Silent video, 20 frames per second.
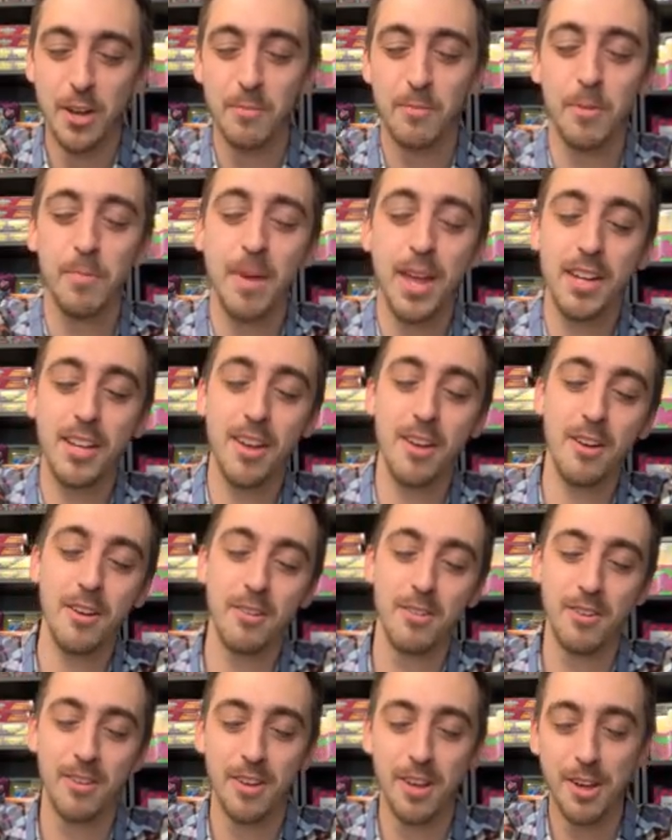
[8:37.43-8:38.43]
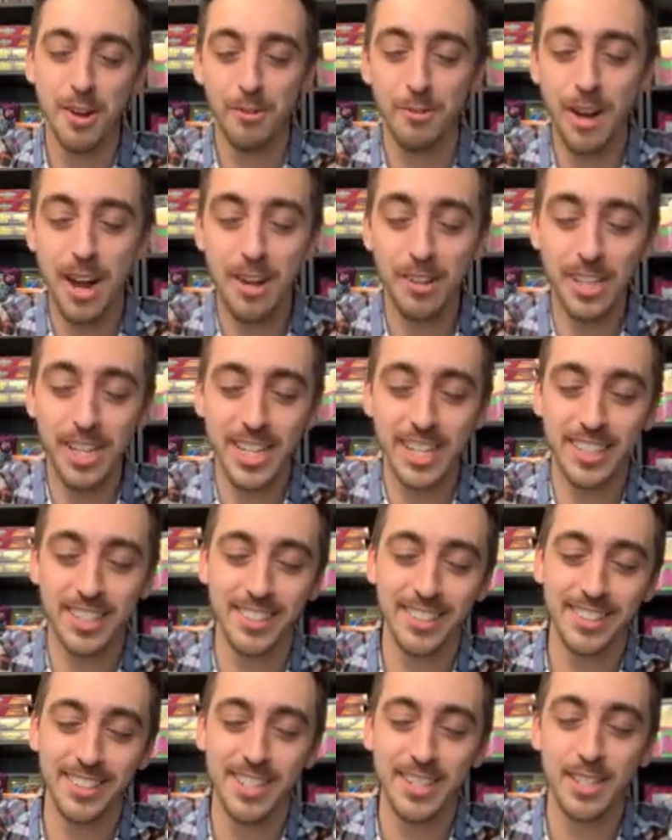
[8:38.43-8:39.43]
Morpeko, Rowlet,
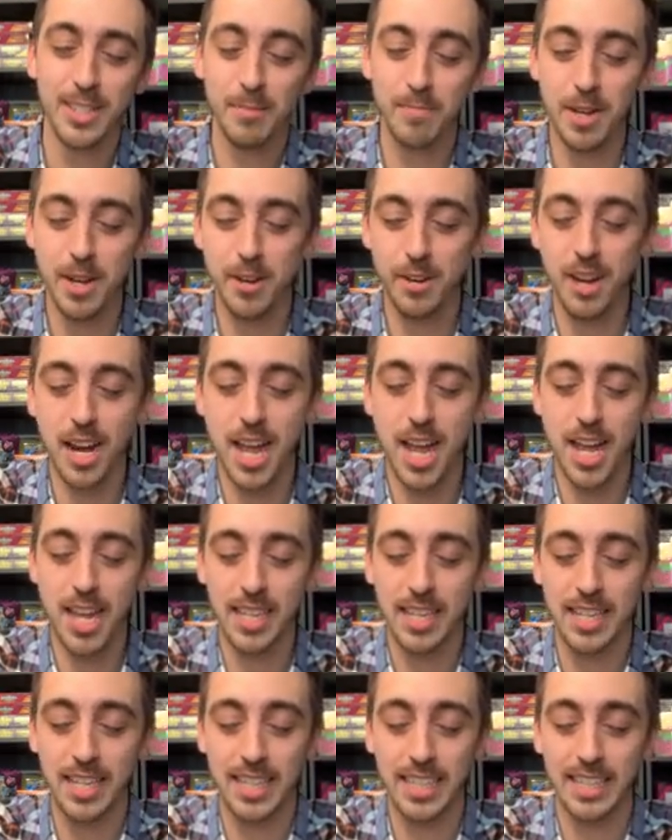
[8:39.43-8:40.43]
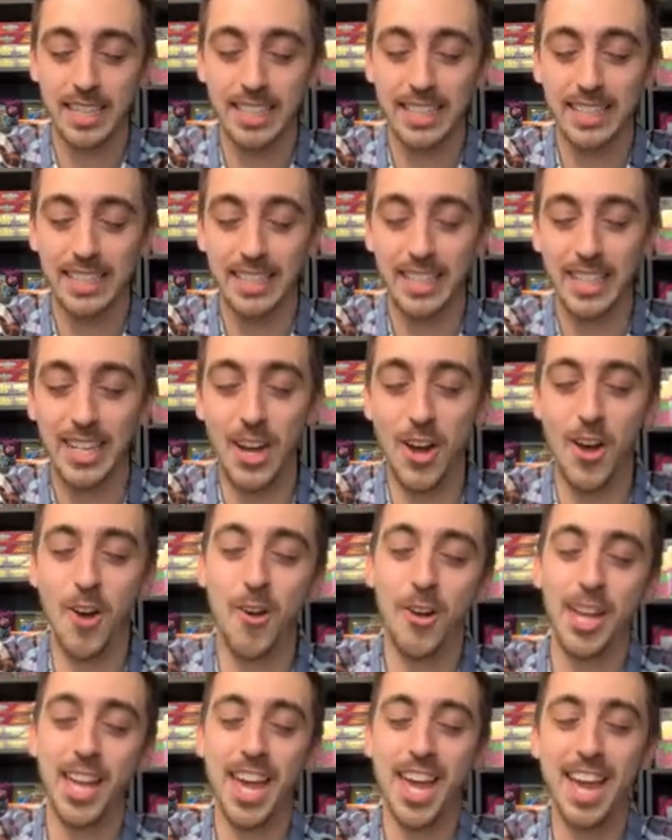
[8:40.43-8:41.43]
Spinarak.
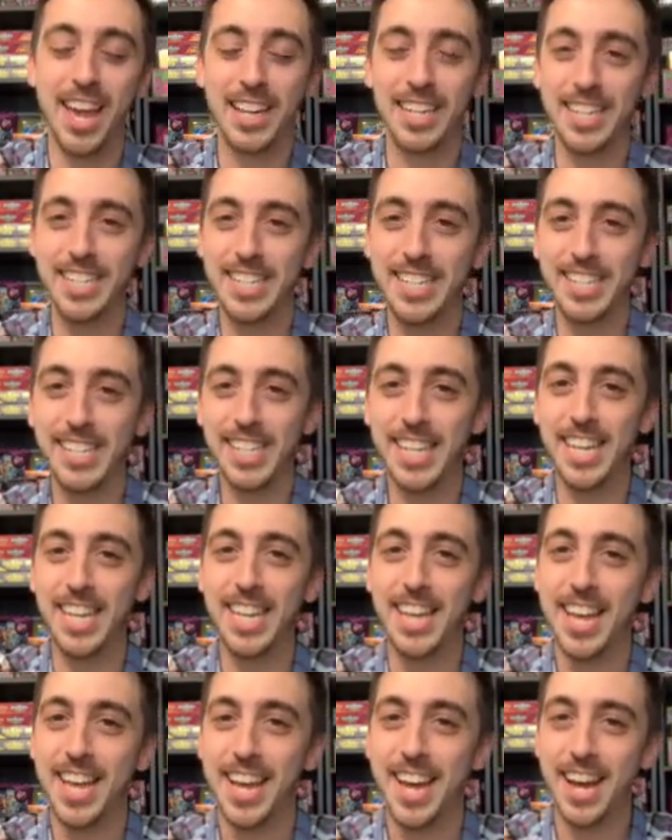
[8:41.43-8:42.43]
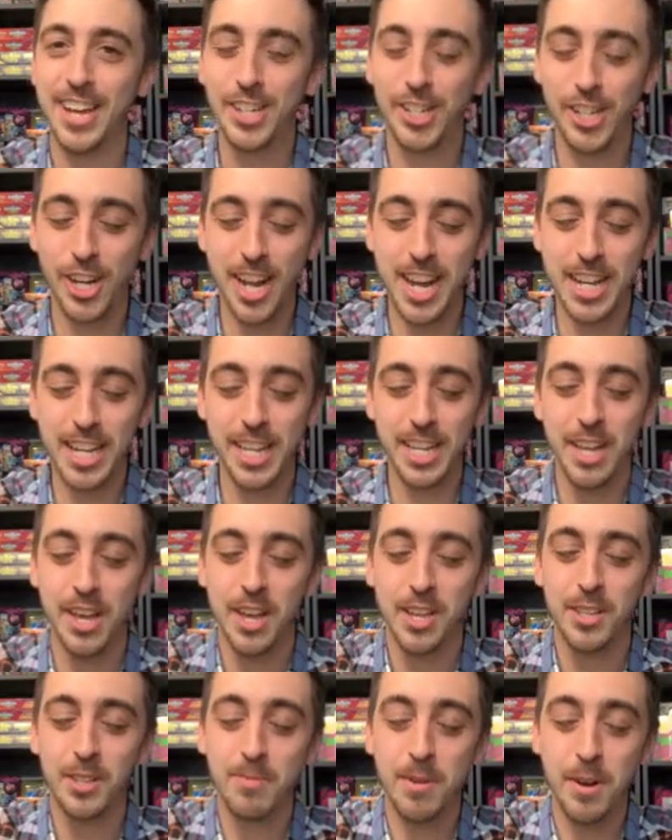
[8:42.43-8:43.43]
Okay, I didn't see a shiny.
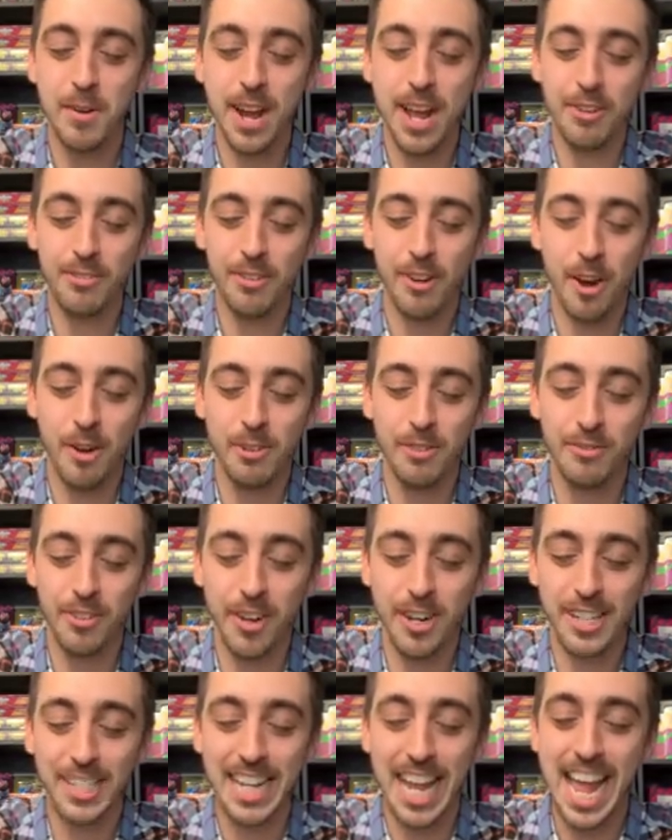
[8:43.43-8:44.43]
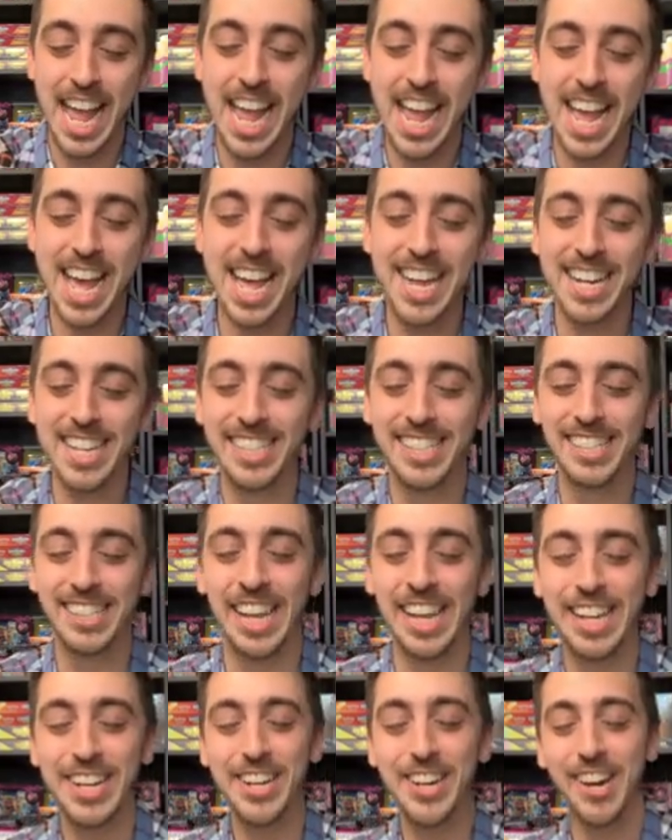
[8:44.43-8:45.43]
Spinarak for our reverse and
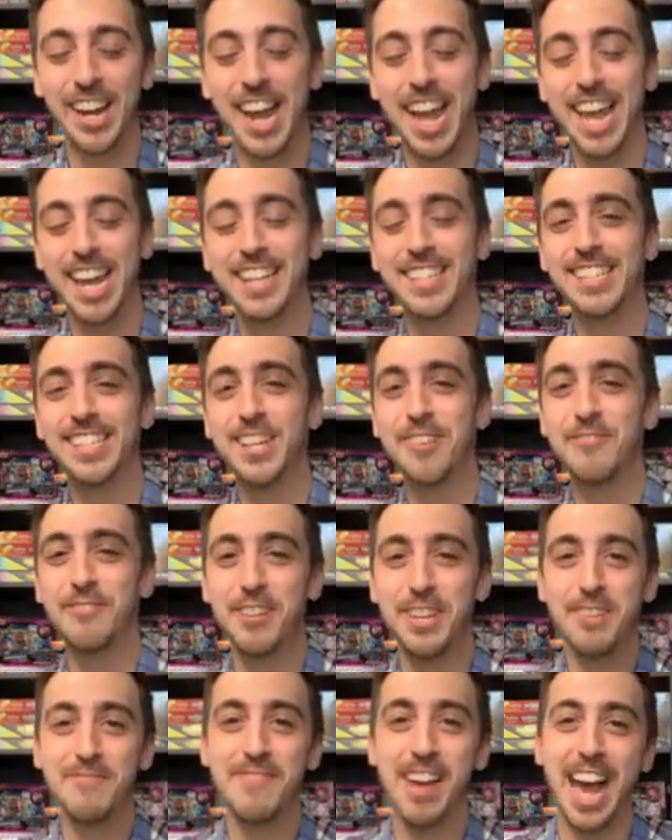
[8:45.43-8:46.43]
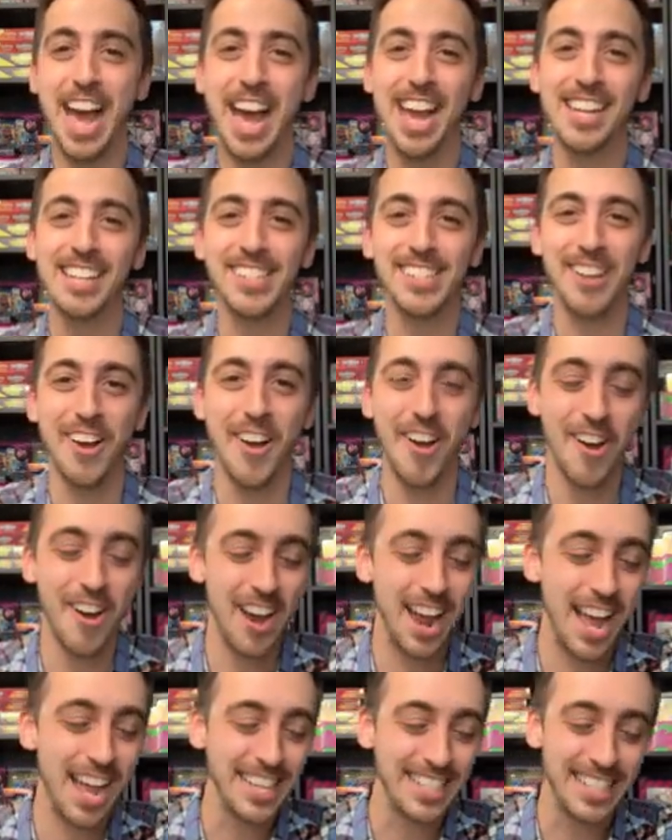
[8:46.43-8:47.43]
Cinderace VMAX. All
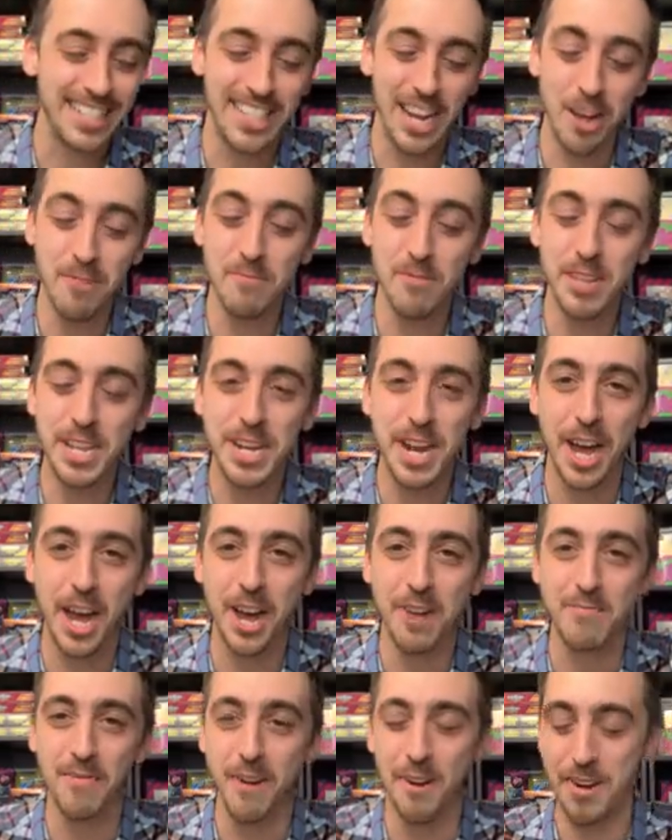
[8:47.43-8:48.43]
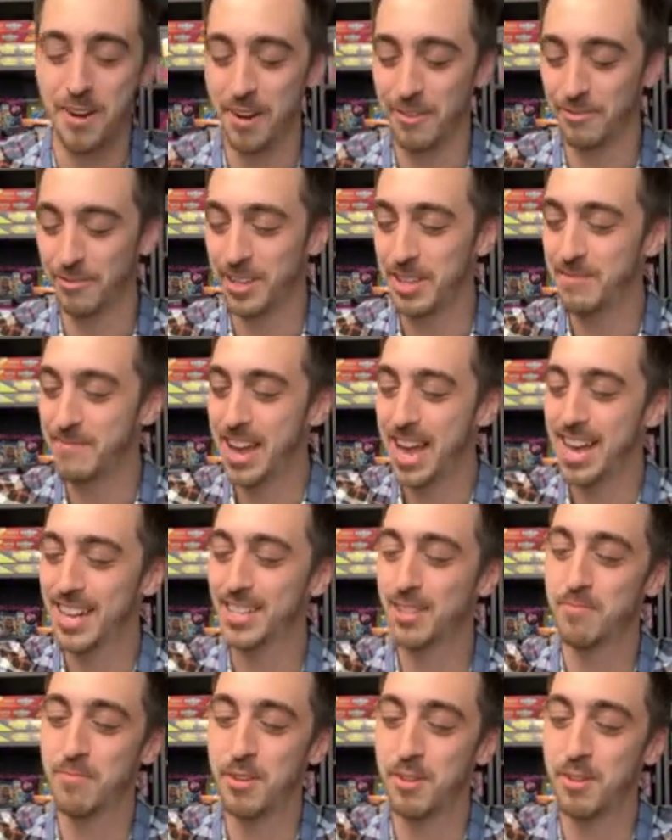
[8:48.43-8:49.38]
right, doubling up on our VMAX